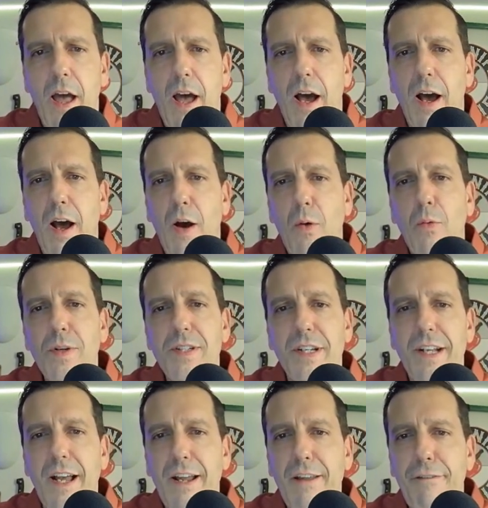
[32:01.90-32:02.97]
uh, was a
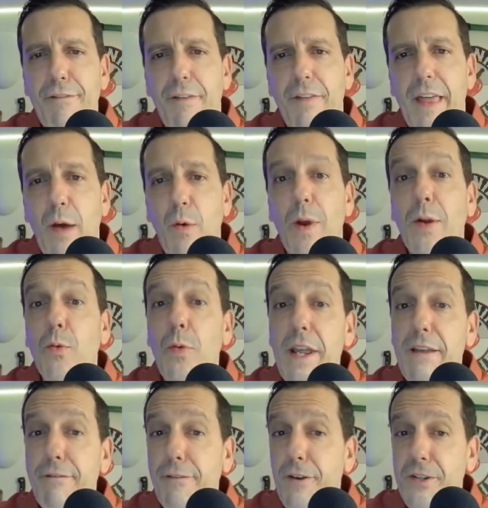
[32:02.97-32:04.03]
knife that when
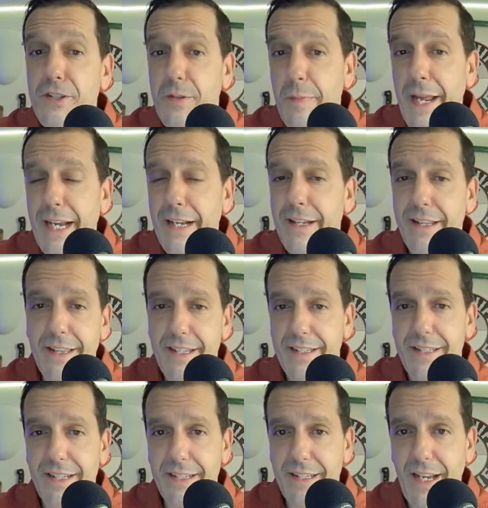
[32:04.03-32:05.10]
we first made this
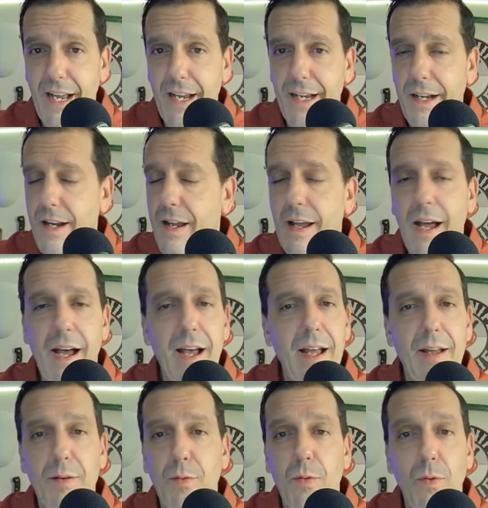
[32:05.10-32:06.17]
design,
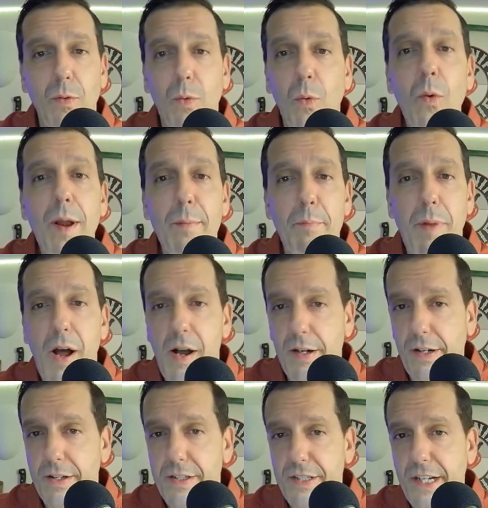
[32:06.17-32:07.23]
I went
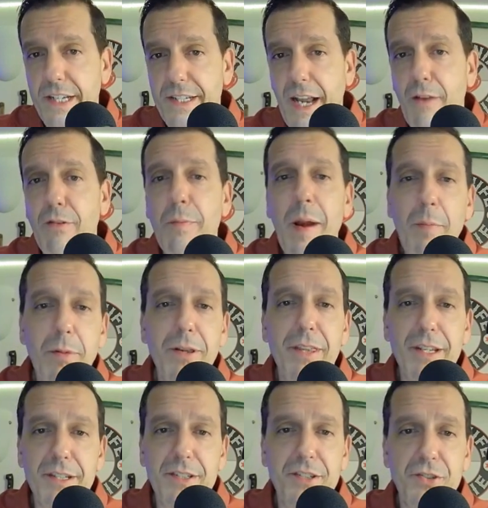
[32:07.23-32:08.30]
bonkers because I remember
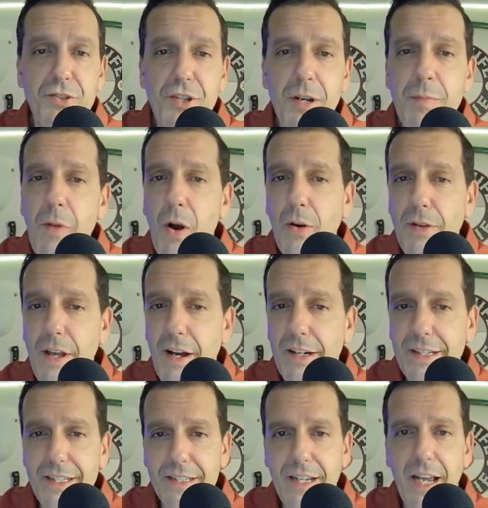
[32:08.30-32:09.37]
this Jim O'Young
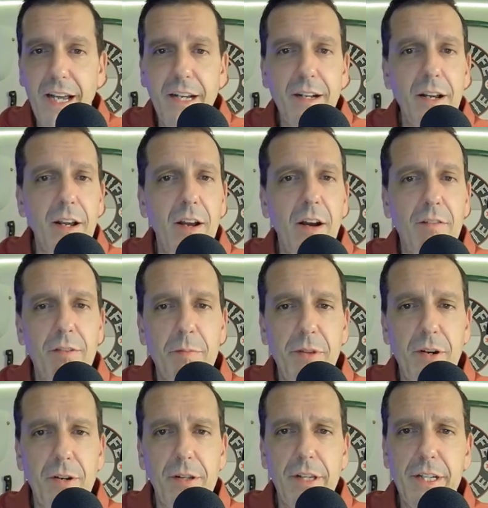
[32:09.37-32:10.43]
design from
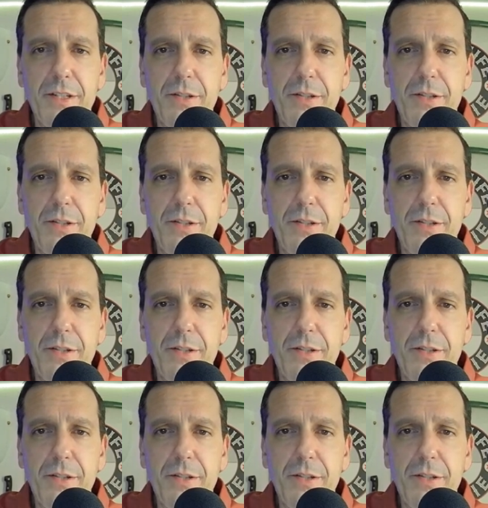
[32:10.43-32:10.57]
the early